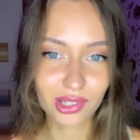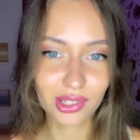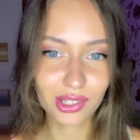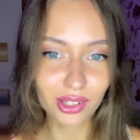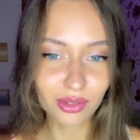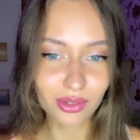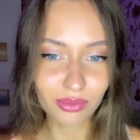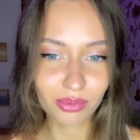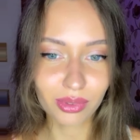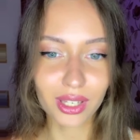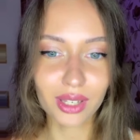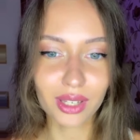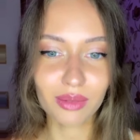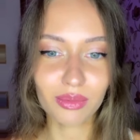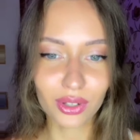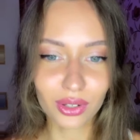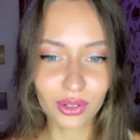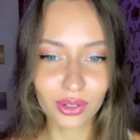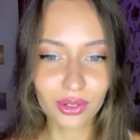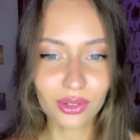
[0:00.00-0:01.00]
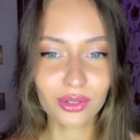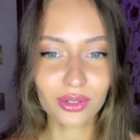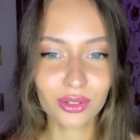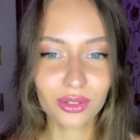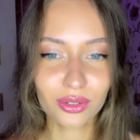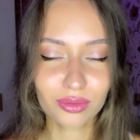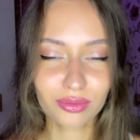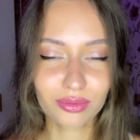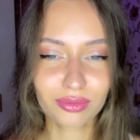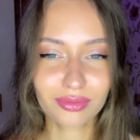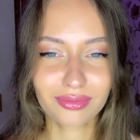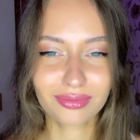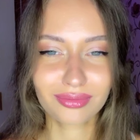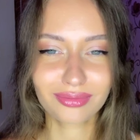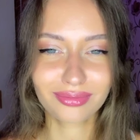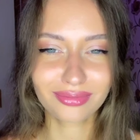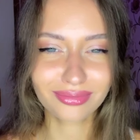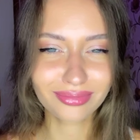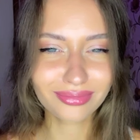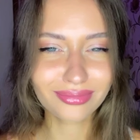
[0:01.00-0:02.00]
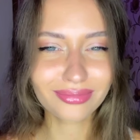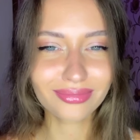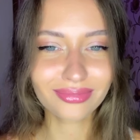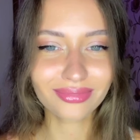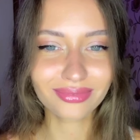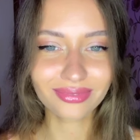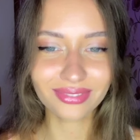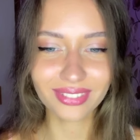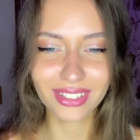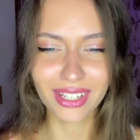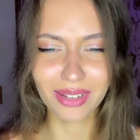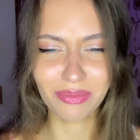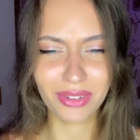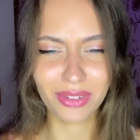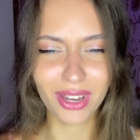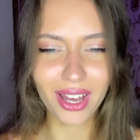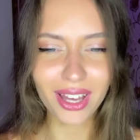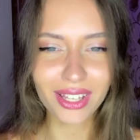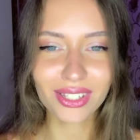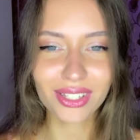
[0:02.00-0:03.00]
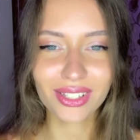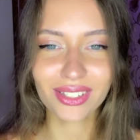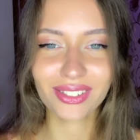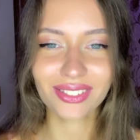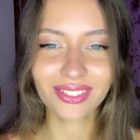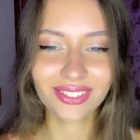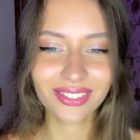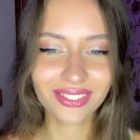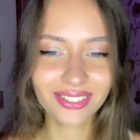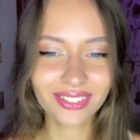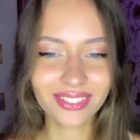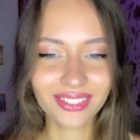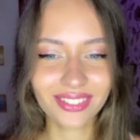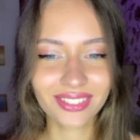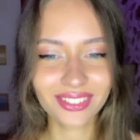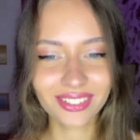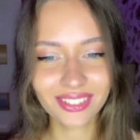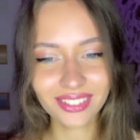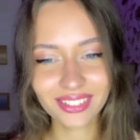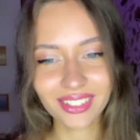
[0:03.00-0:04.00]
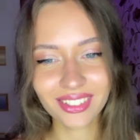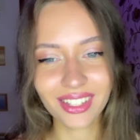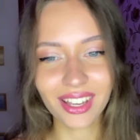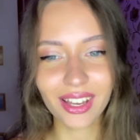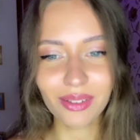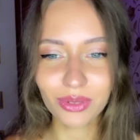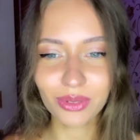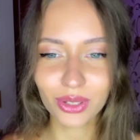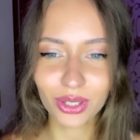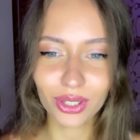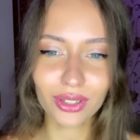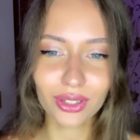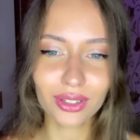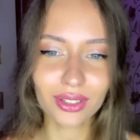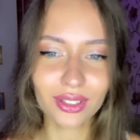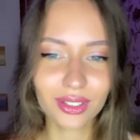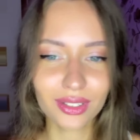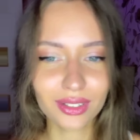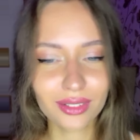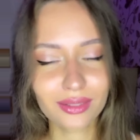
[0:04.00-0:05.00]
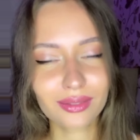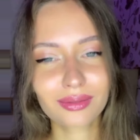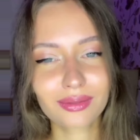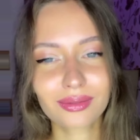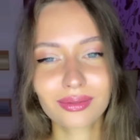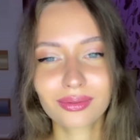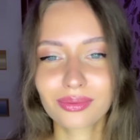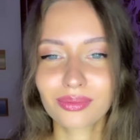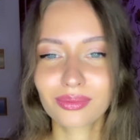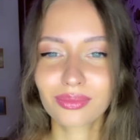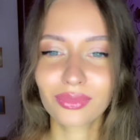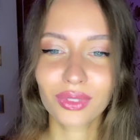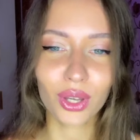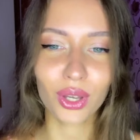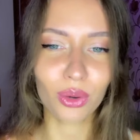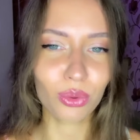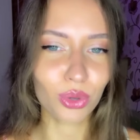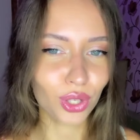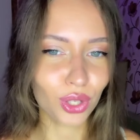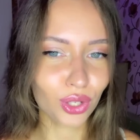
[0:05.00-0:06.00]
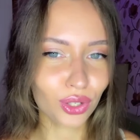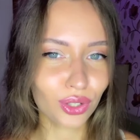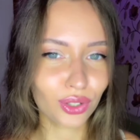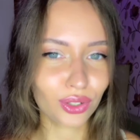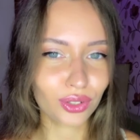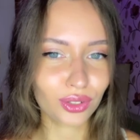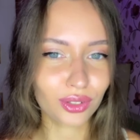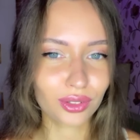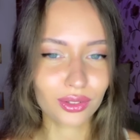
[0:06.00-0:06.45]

don't blame you i'm not i'm good how are you